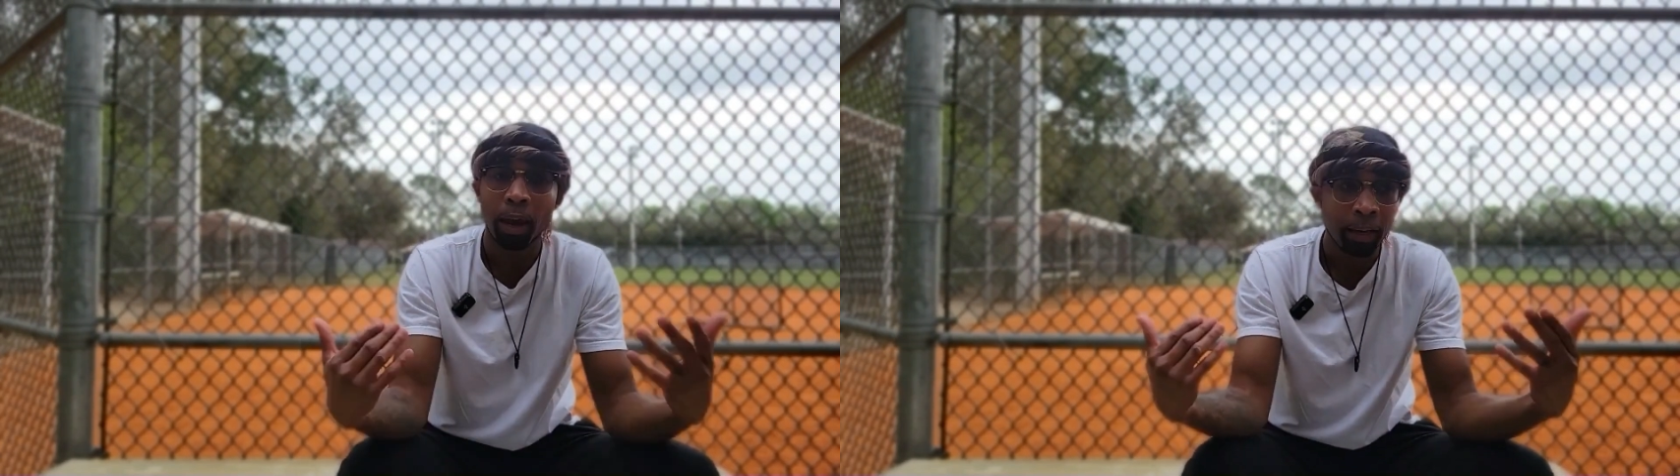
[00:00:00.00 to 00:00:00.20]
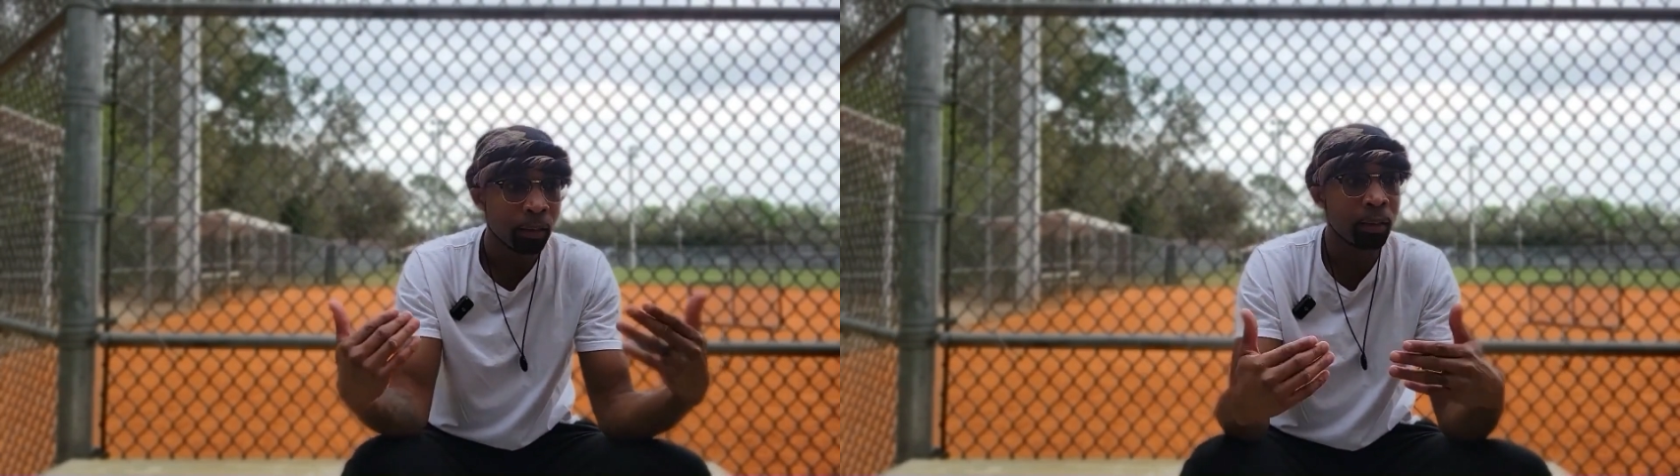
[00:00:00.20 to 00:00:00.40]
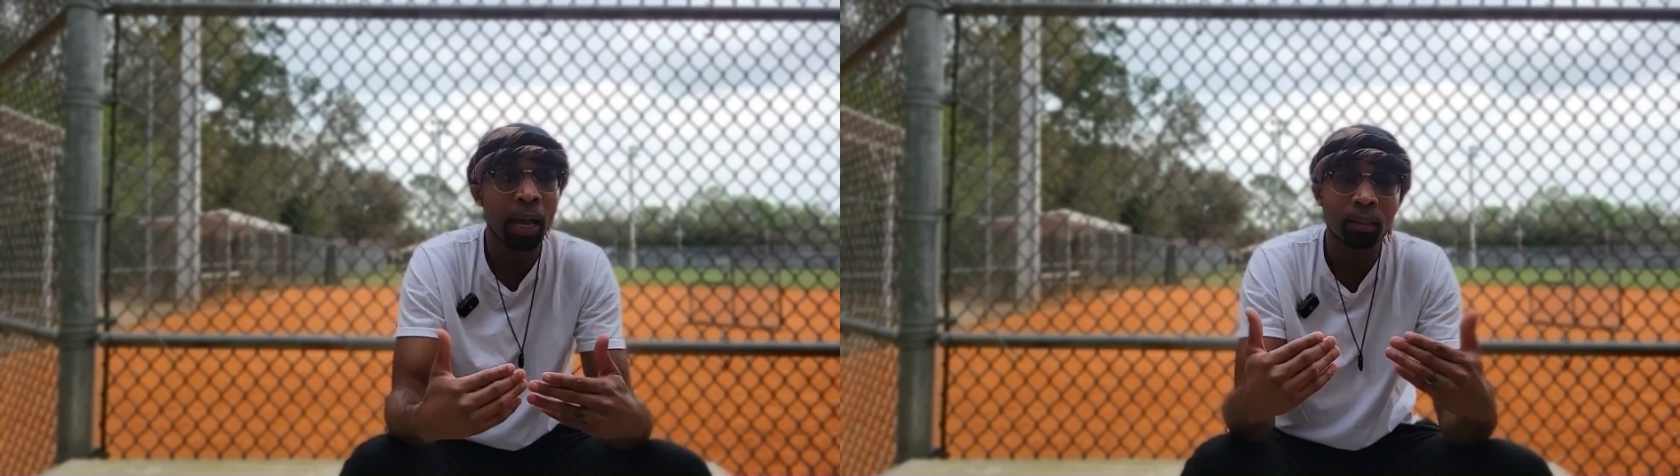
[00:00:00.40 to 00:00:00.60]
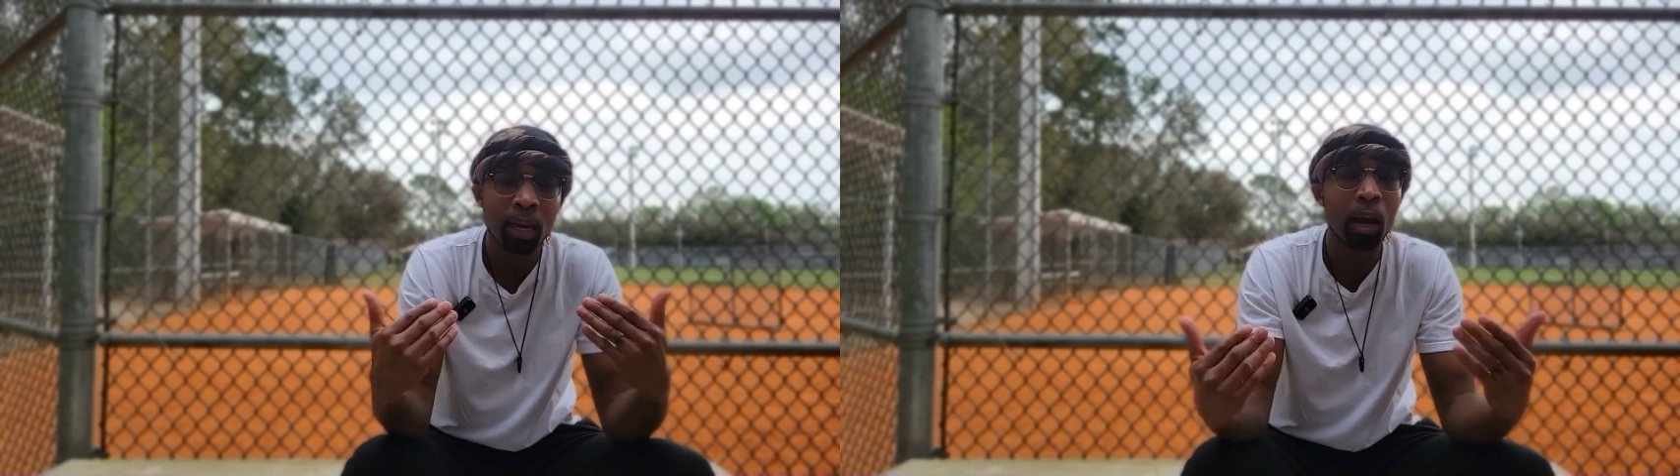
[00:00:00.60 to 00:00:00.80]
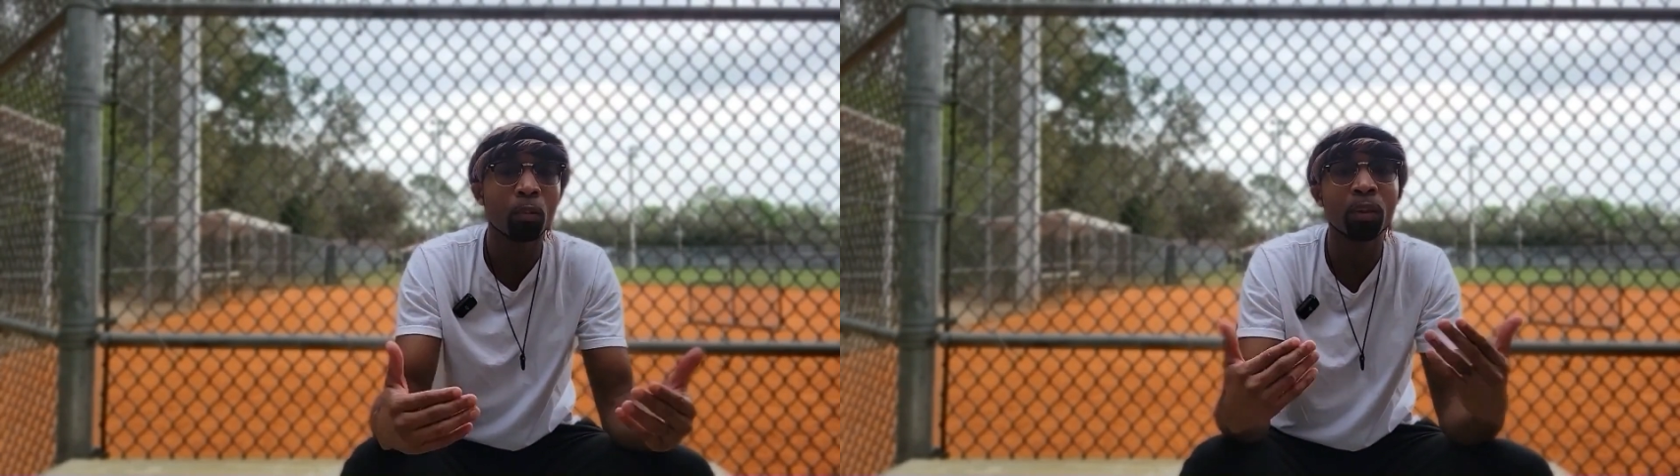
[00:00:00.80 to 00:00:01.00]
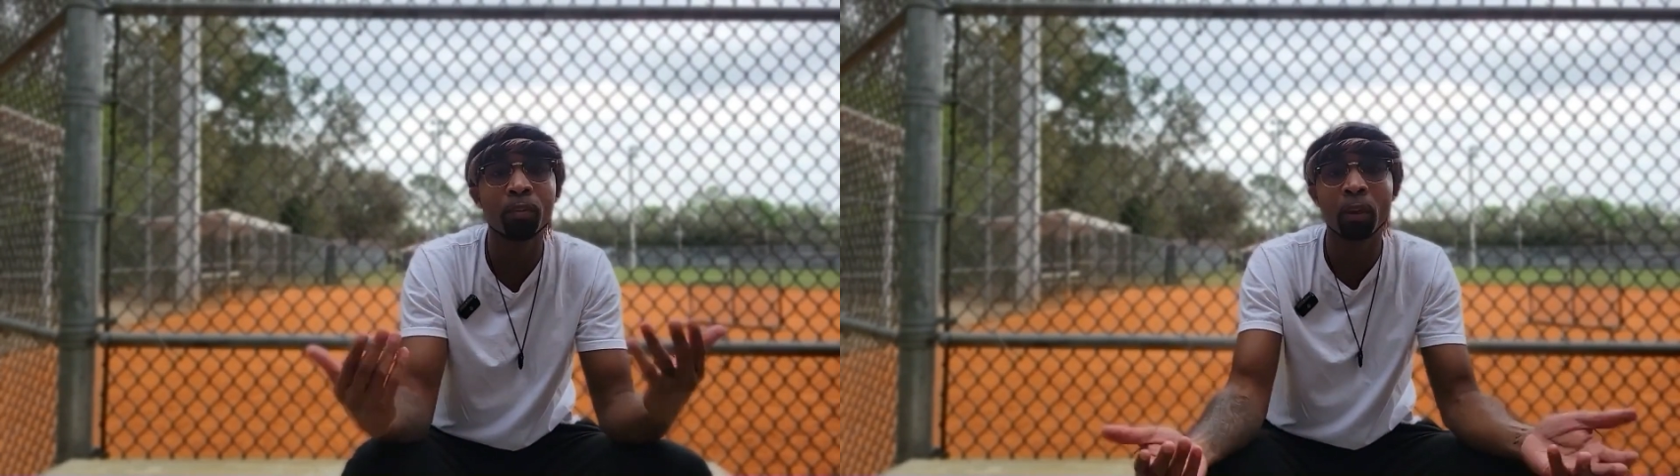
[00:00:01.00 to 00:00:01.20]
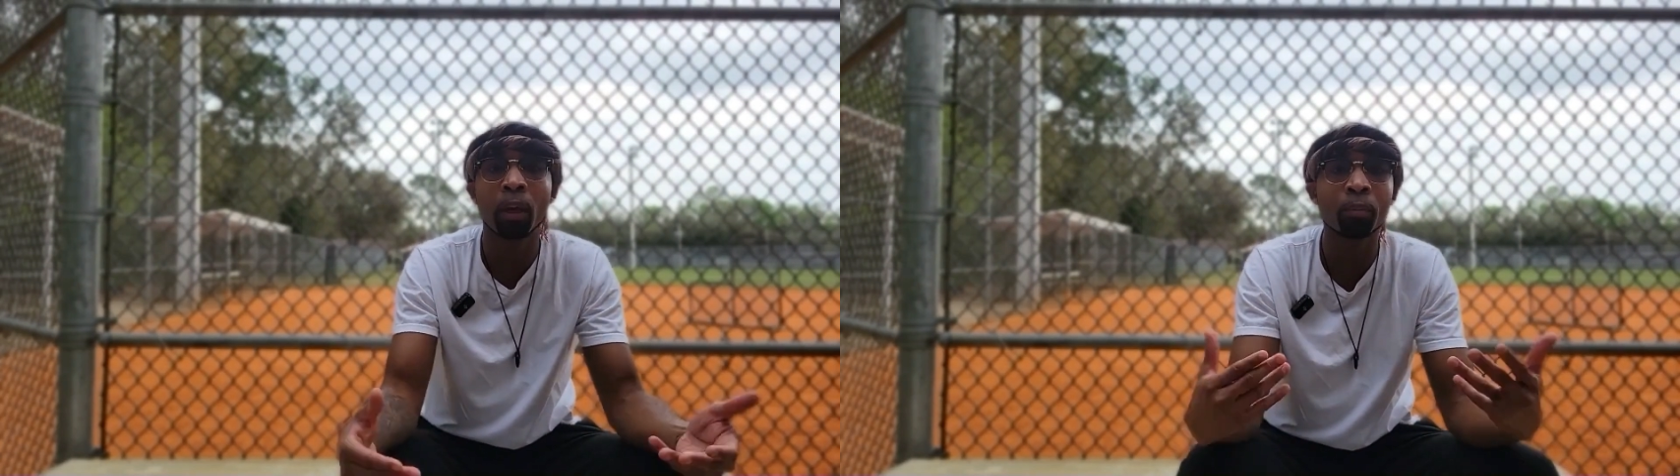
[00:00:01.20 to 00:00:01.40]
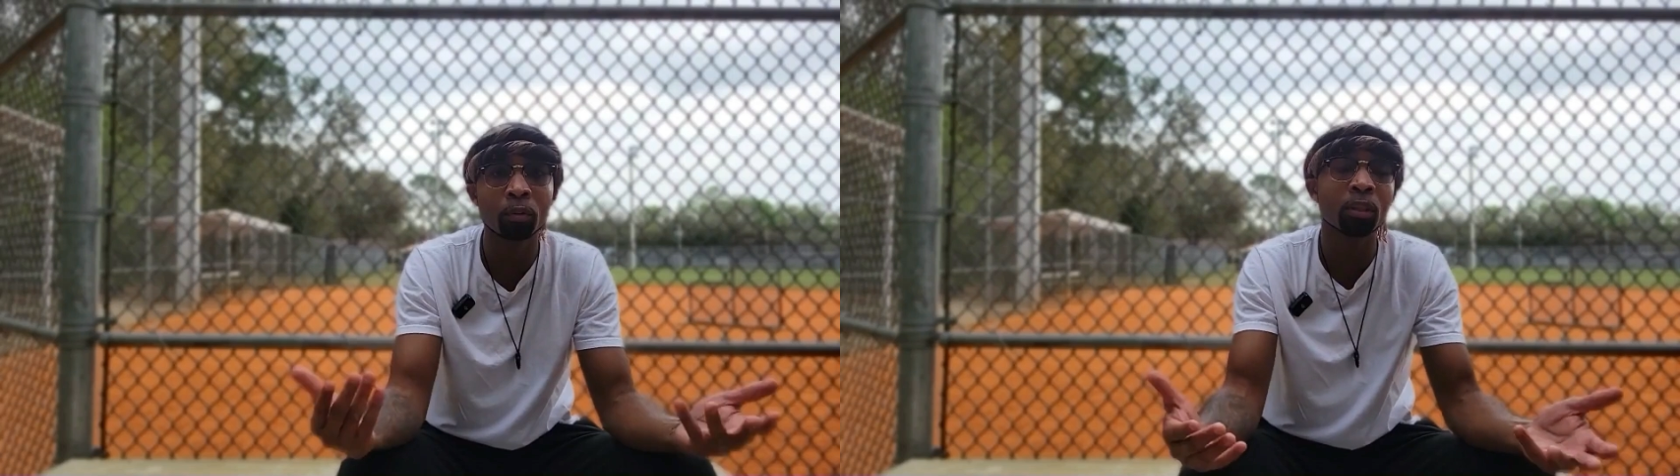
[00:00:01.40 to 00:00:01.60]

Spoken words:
And that's how we be able